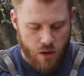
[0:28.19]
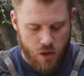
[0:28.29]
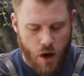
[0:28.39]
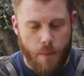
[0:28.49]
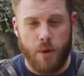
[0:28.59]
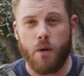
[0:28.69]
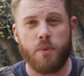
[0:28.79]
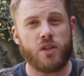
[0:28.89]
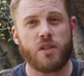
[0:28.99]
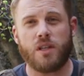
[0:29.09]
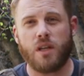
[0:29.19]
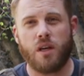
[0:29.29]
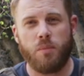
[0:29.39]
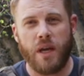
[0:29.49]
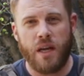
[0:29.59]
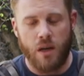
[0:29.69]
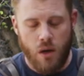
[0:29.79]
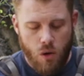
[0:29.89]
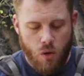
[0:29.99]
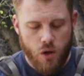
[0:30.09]
You can drop it open just a little bit
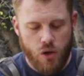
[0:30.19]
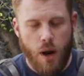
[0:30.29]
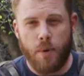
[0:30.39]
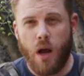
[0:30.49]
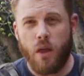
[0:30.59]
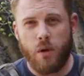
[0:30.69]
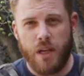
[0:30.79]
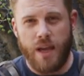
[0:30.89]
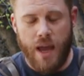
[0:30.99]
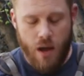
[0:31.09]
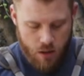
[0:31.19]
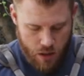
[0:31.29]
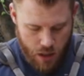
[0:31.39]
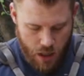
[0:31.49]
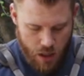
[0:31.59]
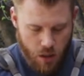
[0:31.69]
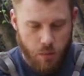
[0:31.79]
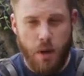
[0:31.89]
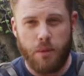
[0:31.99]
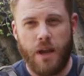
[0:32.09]
or drop it all the way down, and you're
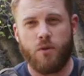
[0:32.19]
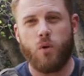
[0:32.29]
gonna be able to have